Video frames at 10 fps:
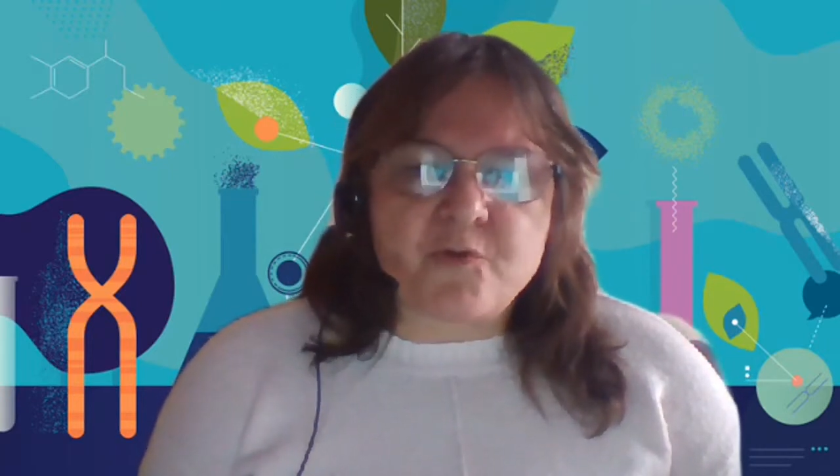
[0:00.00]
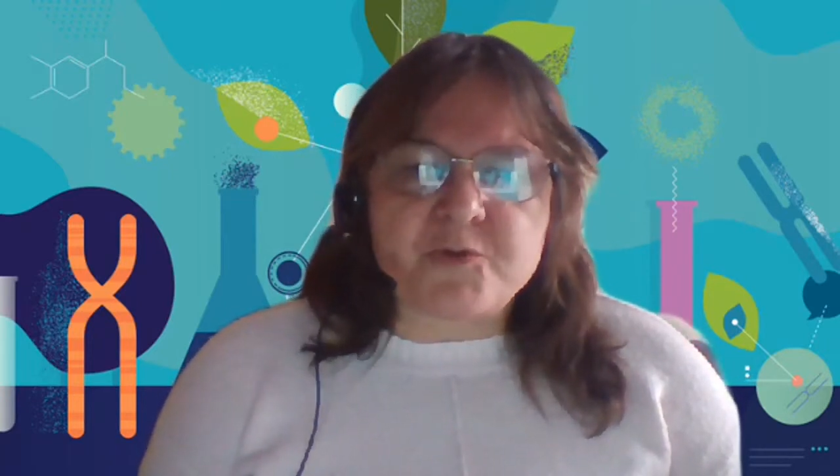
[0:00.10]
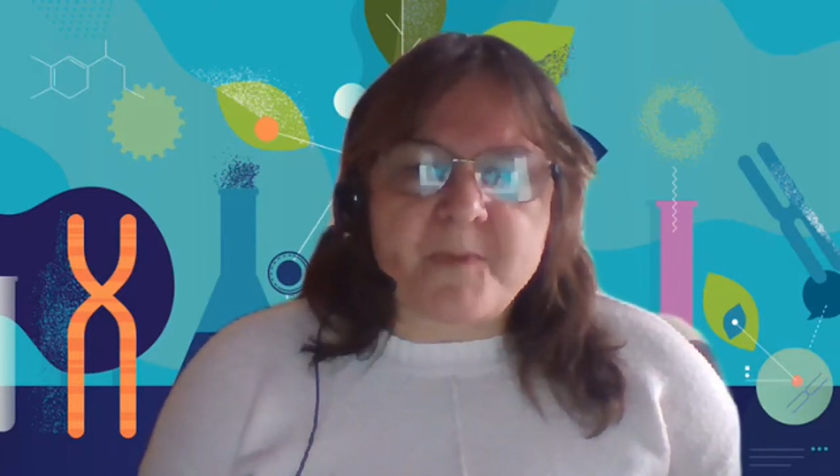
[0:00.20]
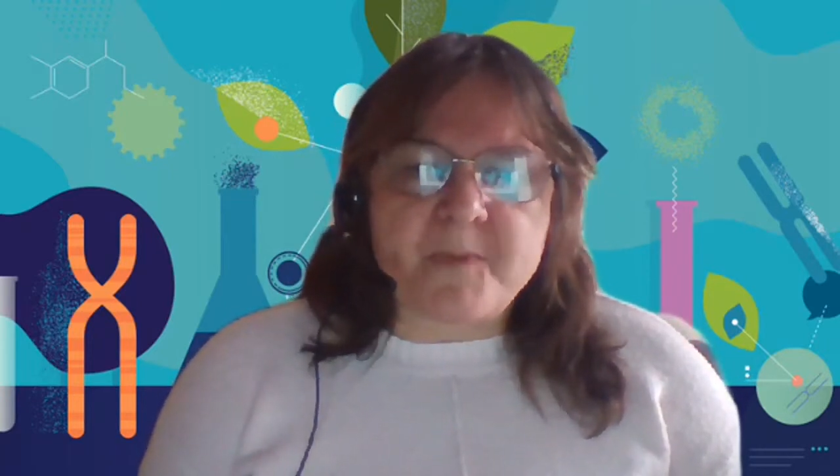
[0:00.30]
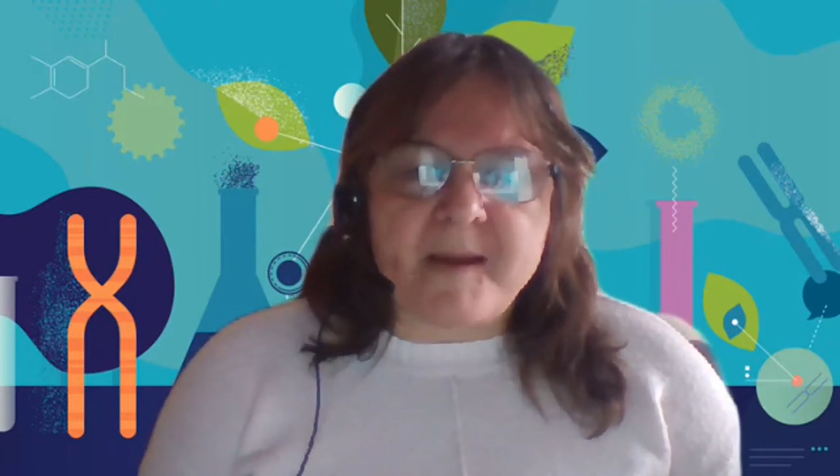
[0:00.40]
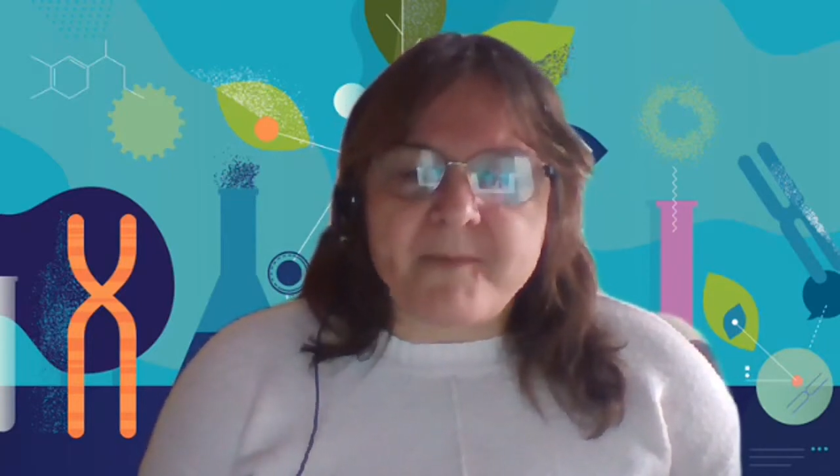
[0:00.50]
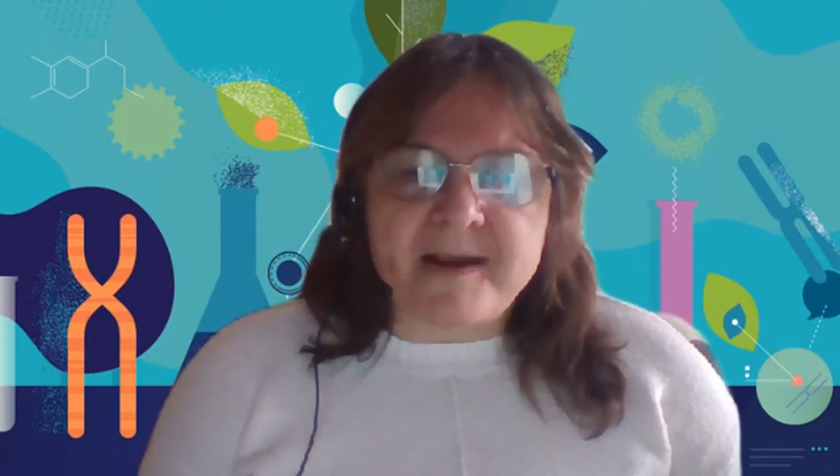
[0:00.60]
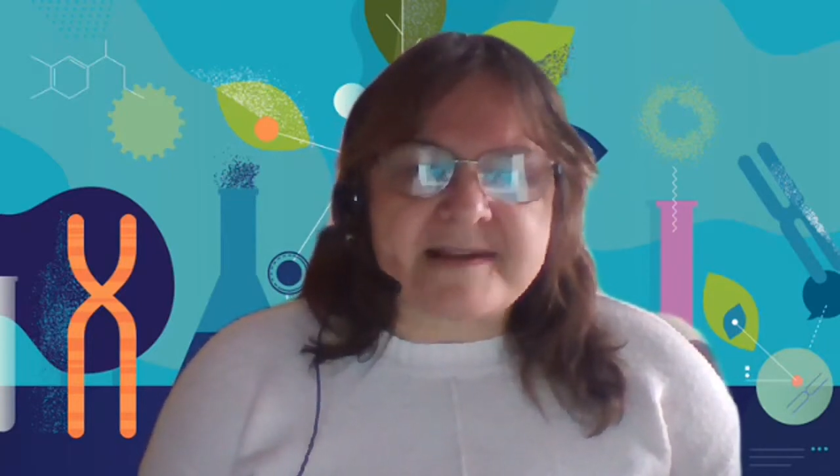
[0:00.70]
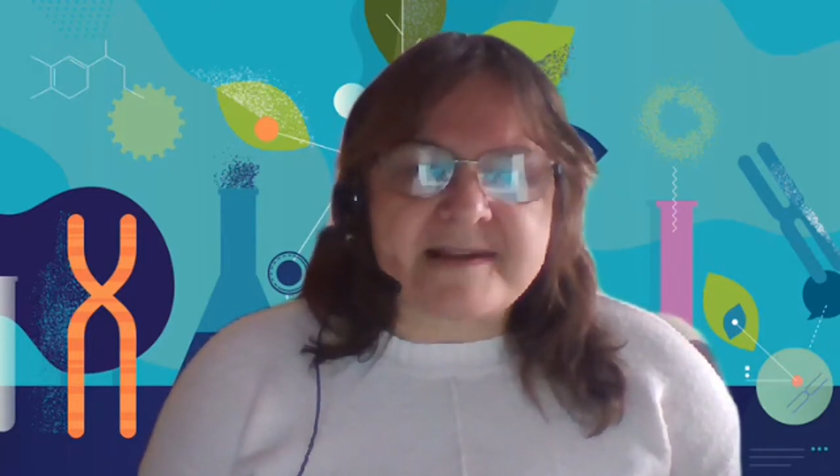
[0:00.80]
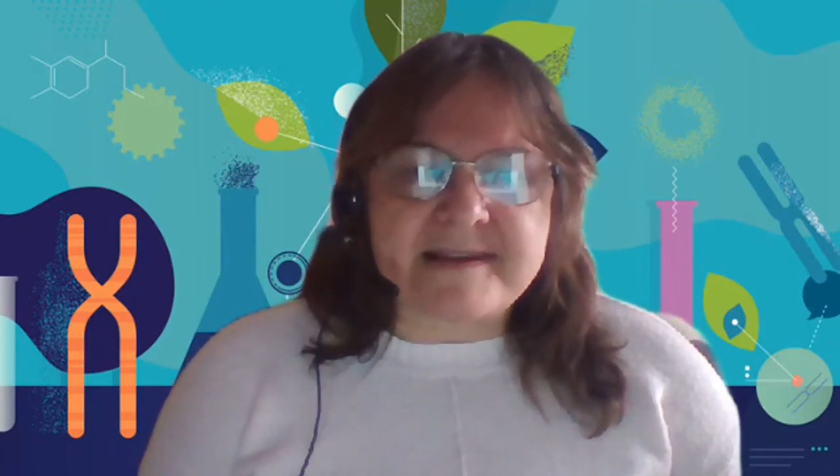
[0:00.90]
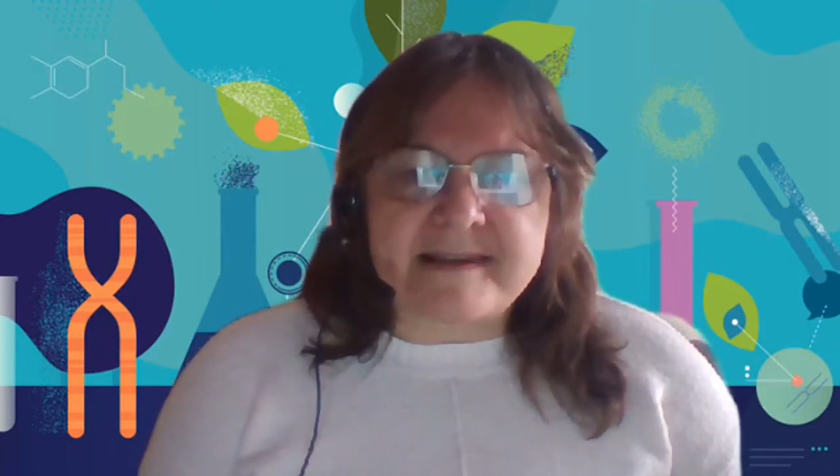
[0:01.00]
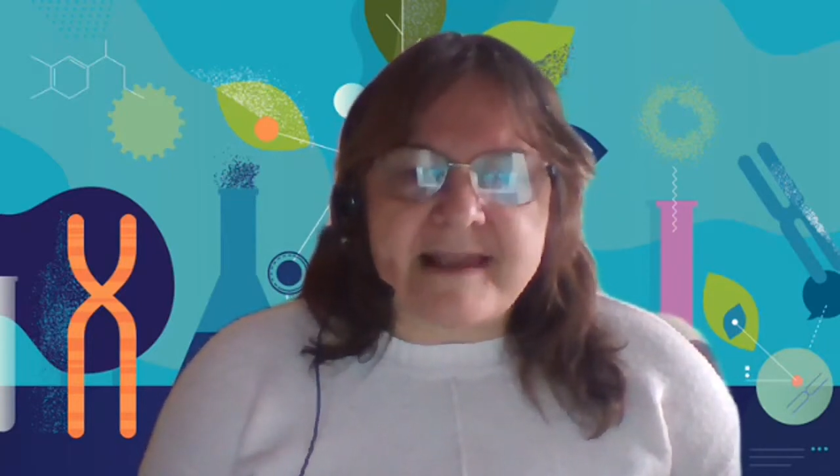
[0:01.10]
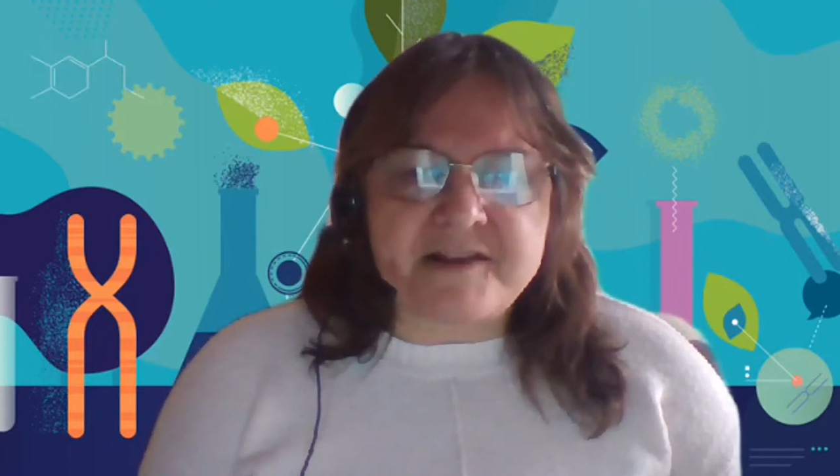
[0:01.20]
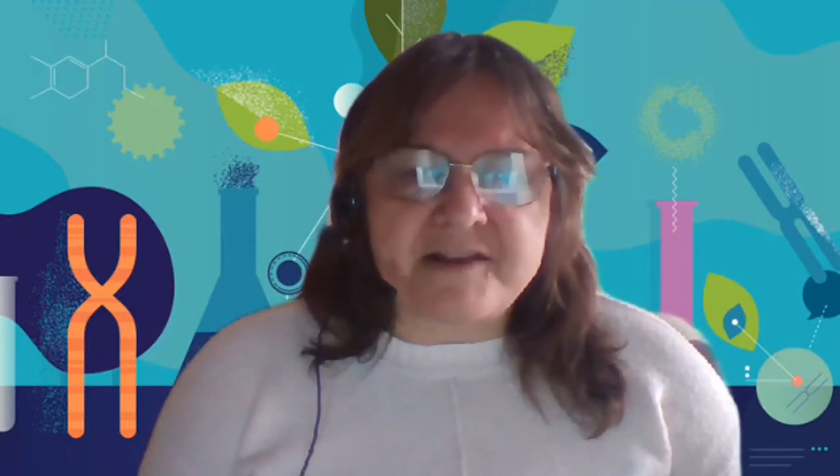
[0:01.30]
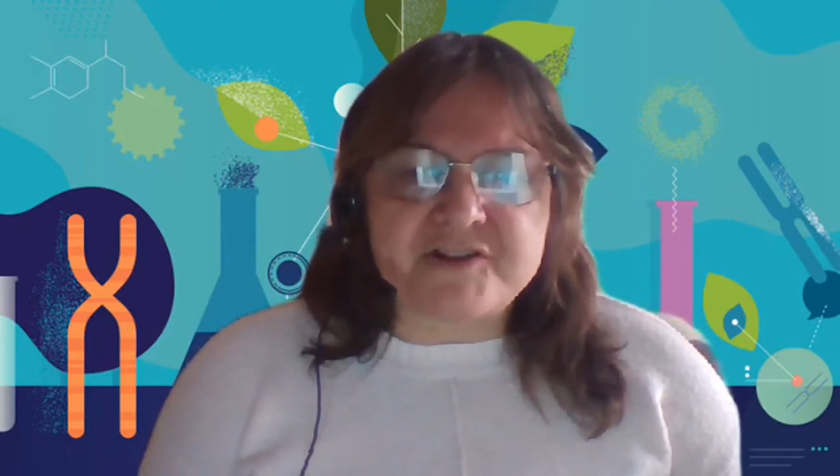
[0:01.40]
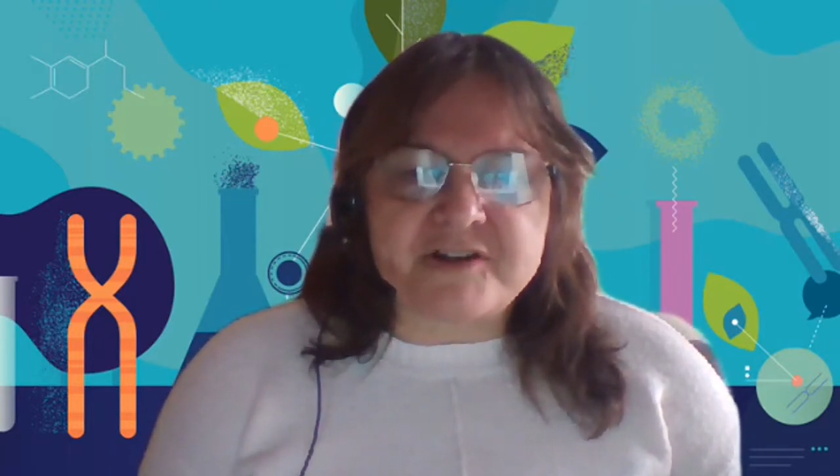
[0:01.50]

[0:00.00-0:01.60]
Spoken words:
caused by Brexit and